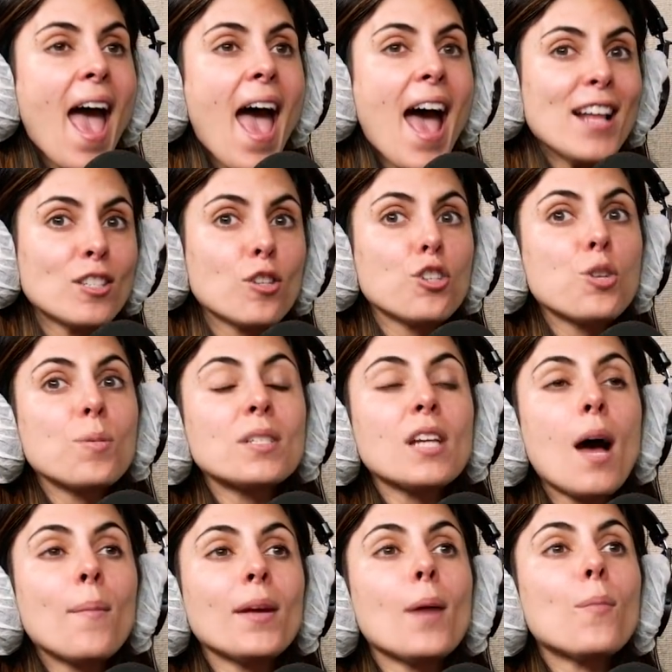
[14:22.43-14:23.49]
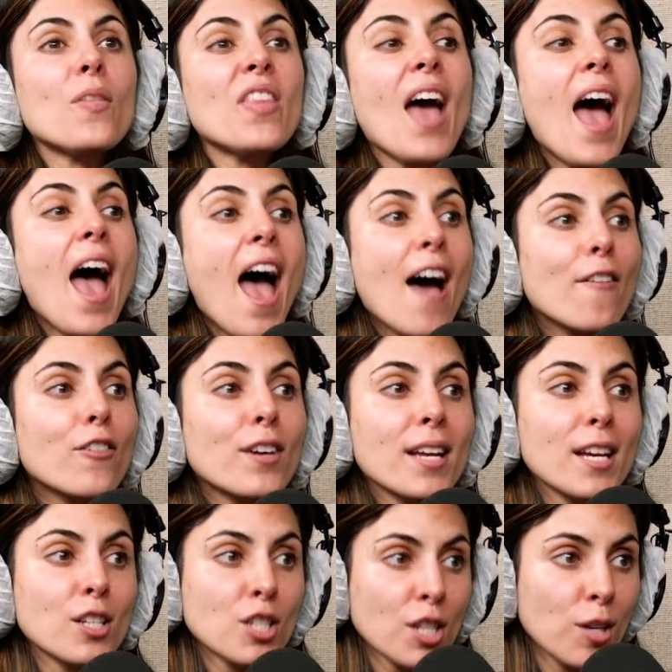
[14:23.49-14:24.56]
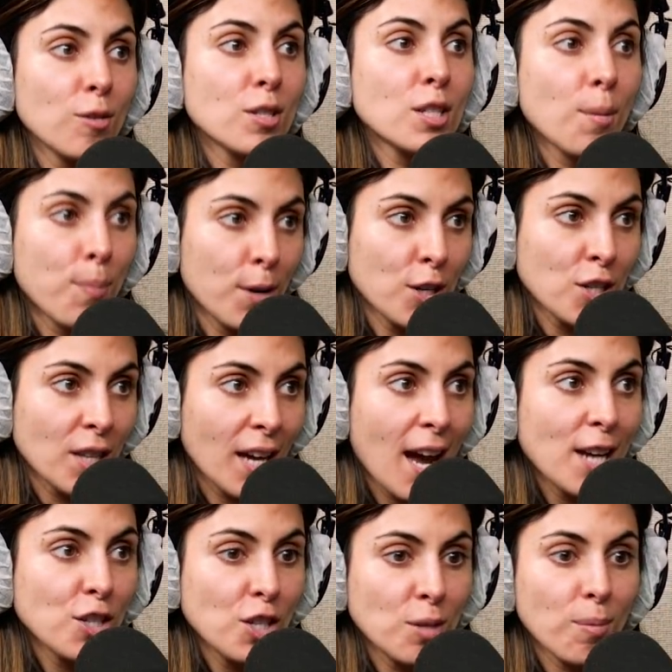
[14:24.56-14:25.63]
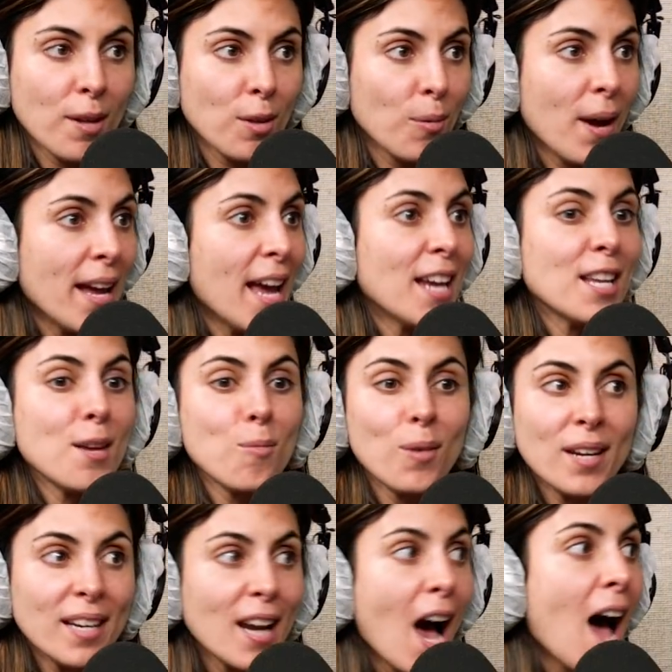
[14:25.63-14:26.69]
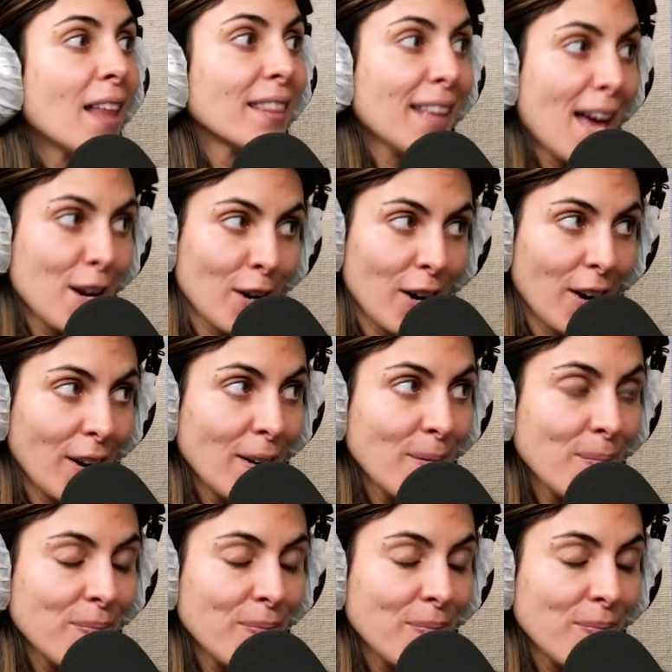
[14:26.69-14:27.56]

And so she was coming up with every excuse to push the guy she's with away, and he would not let her.